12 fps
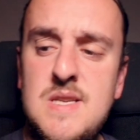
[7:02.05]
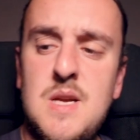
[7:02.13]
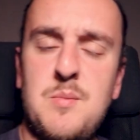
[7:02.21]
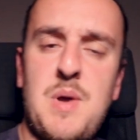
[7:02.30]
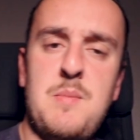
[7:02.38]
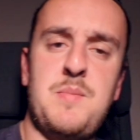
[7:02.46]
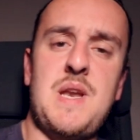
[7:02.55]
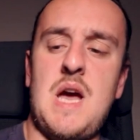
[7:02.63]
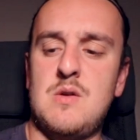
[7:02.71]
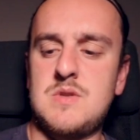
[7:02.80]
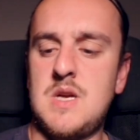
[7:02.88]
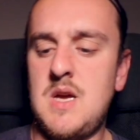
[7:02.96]
still pumping
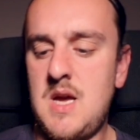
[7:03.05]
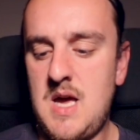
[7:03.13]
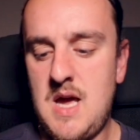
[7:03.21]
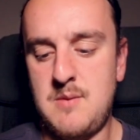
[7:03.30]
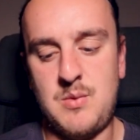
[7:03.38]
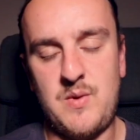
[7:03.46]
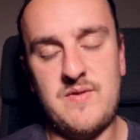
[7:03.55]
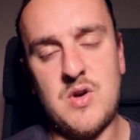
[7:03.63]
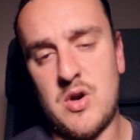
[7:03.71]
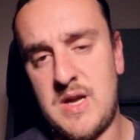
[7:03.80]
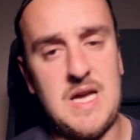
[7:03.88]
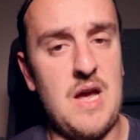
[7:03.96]
out, but we've
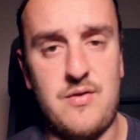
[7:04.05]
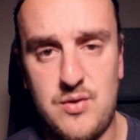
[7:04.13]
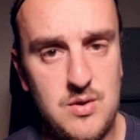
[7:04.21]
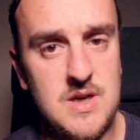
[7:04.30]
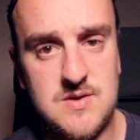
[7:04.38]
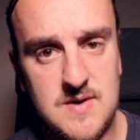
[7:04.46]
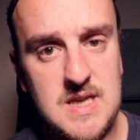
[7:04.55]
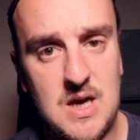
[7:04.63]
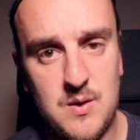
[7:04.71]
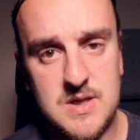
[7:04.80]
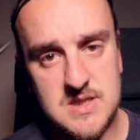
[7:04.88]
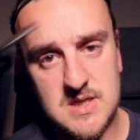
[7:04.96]
got to get through this video at